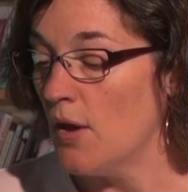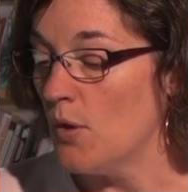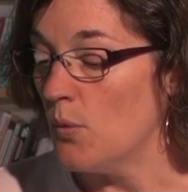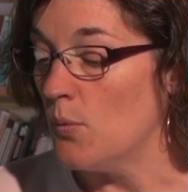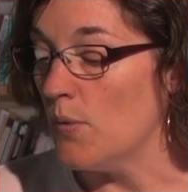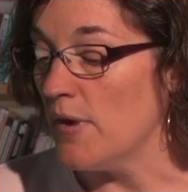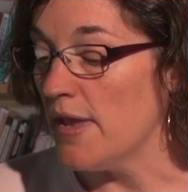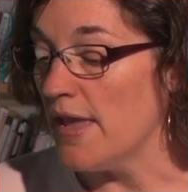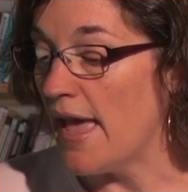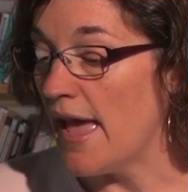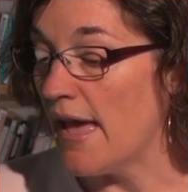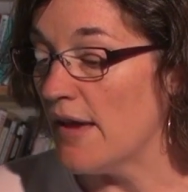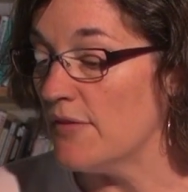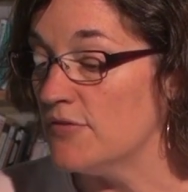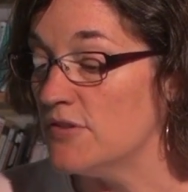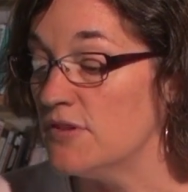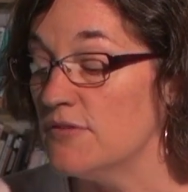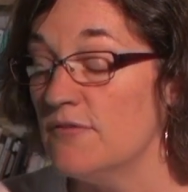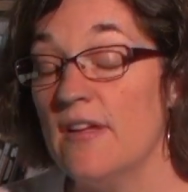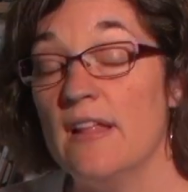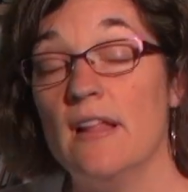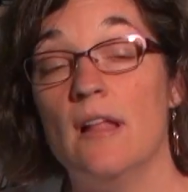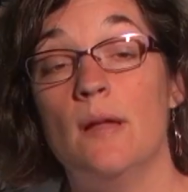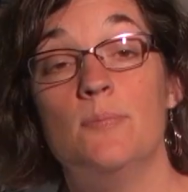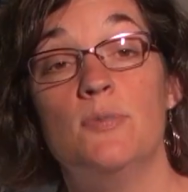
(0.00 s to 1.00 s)
we have
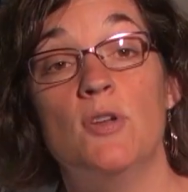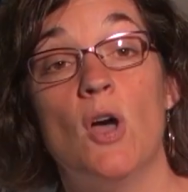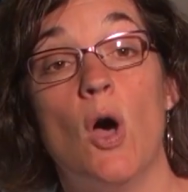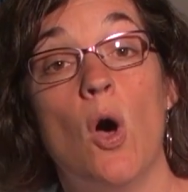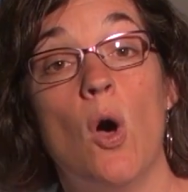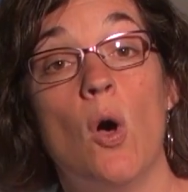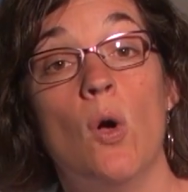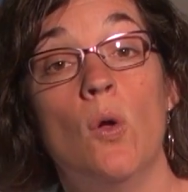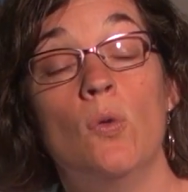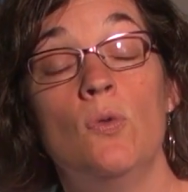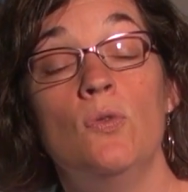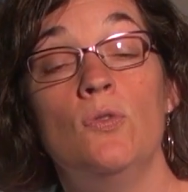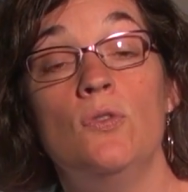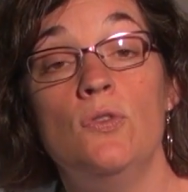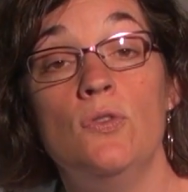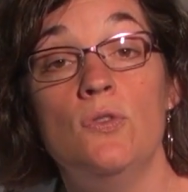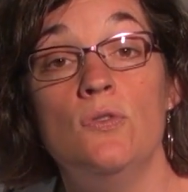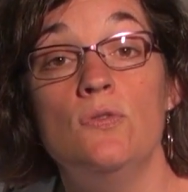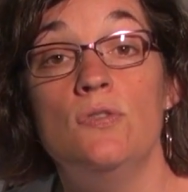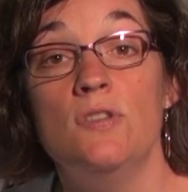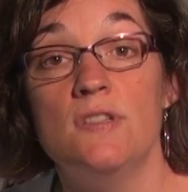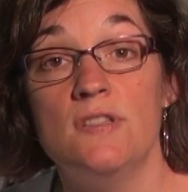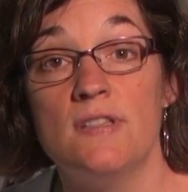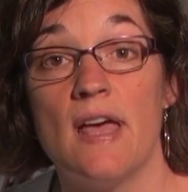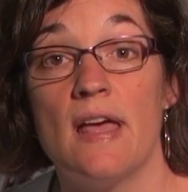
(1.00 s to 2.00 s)
developed a whole
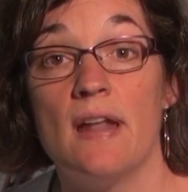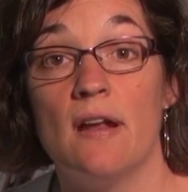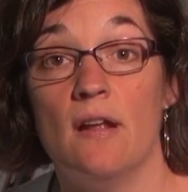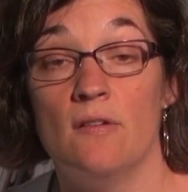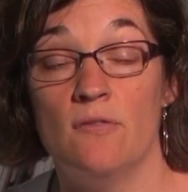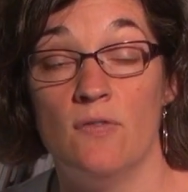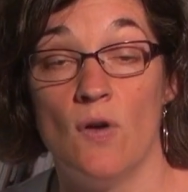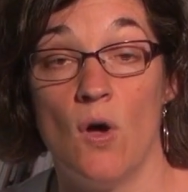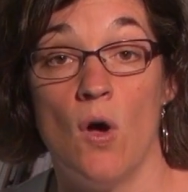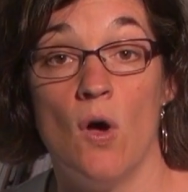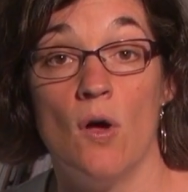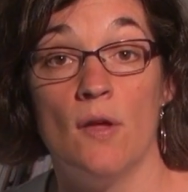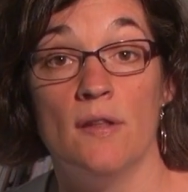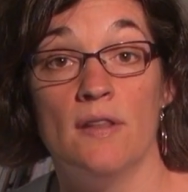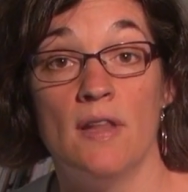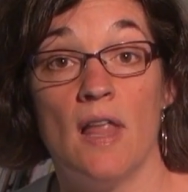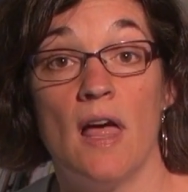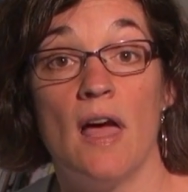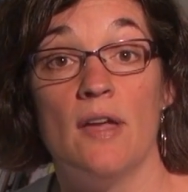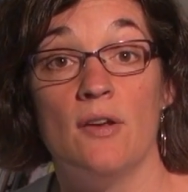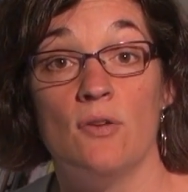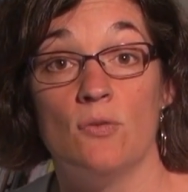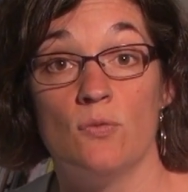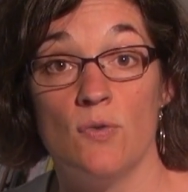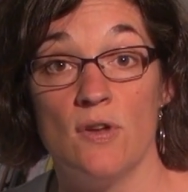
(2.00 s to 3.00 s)
new set of
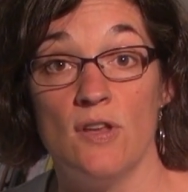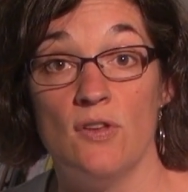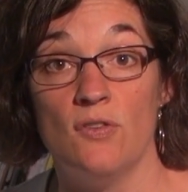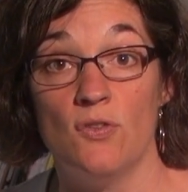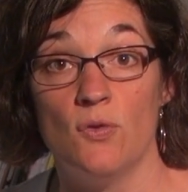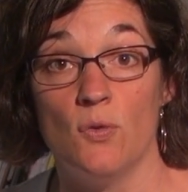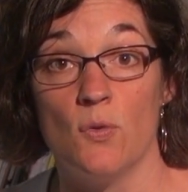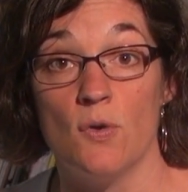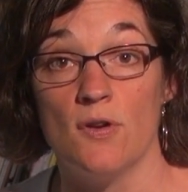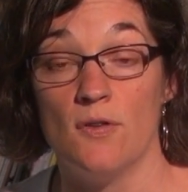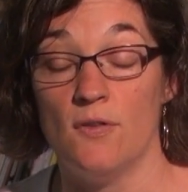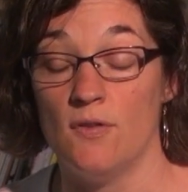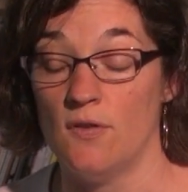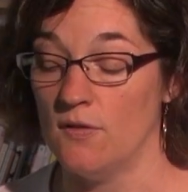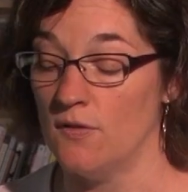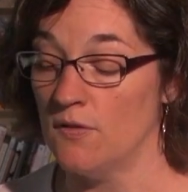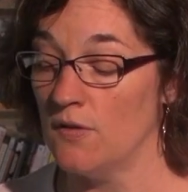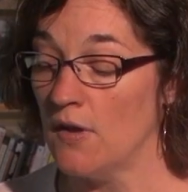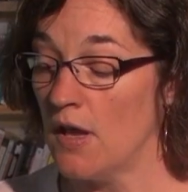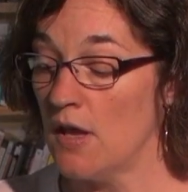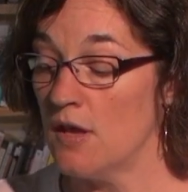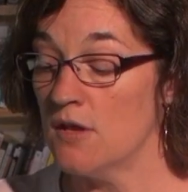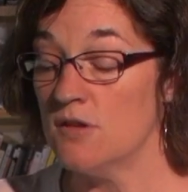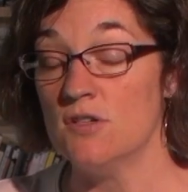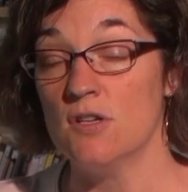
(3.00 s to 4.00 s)
online resources
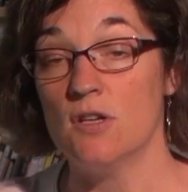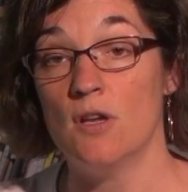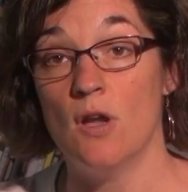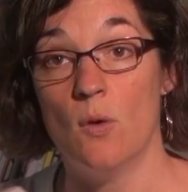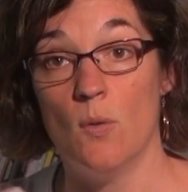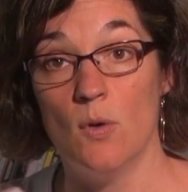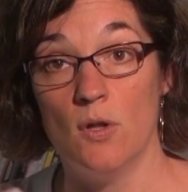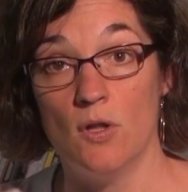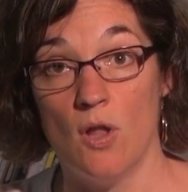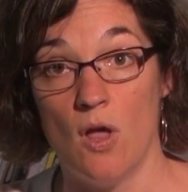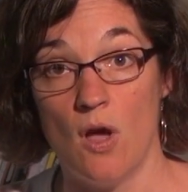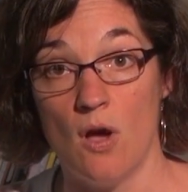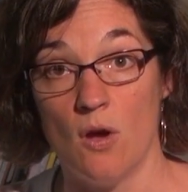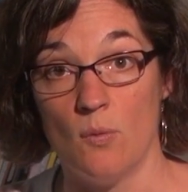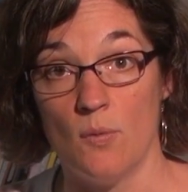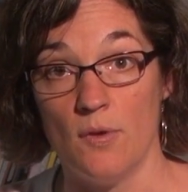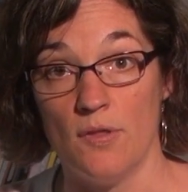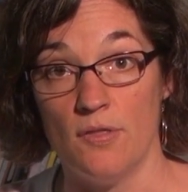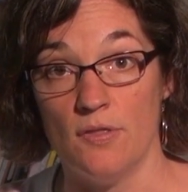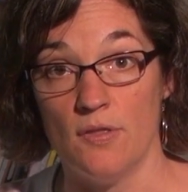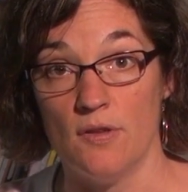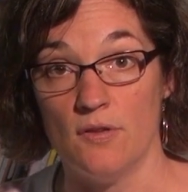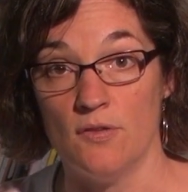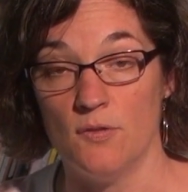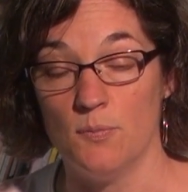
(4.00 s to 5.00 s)
to go along
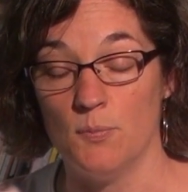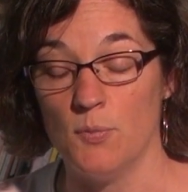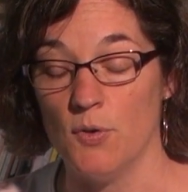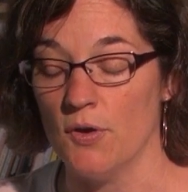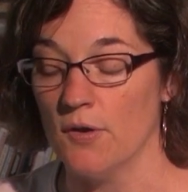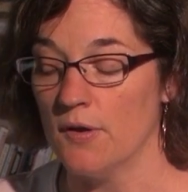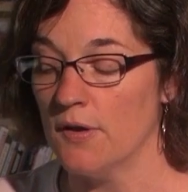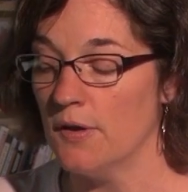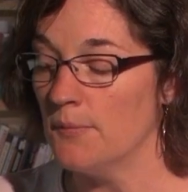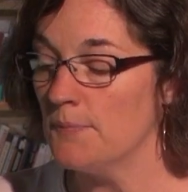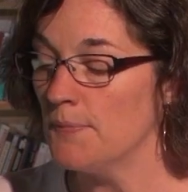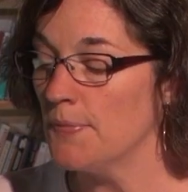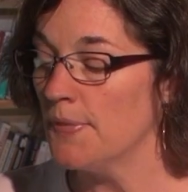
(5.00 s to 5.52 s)
with this book.